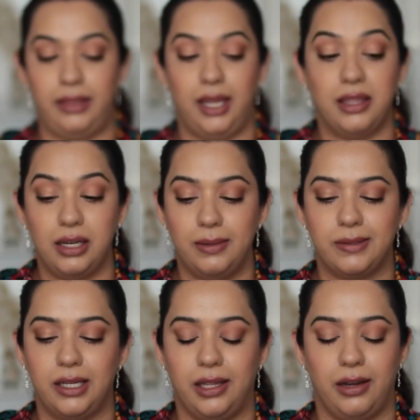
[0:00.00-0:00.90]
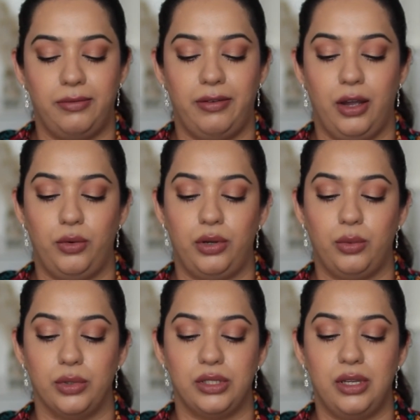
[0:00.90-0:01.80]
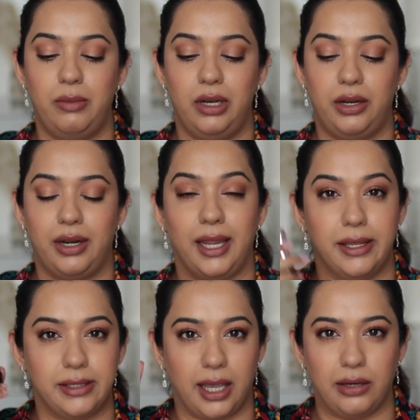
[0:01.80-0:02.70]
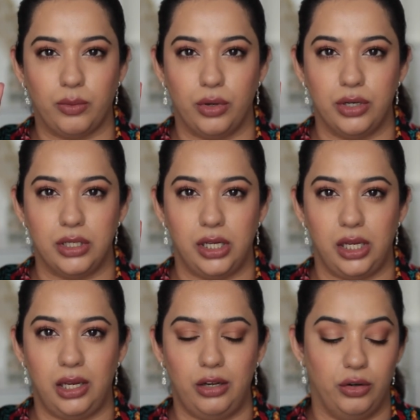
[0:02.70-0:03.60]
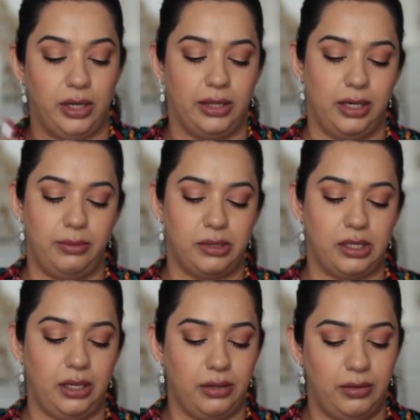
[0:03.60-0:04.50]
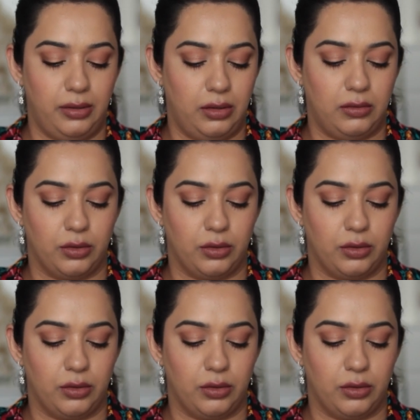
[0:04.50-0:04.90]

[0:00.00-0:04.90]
And the other lipstick that I found was similar is Kat Von D Lolita lipstick.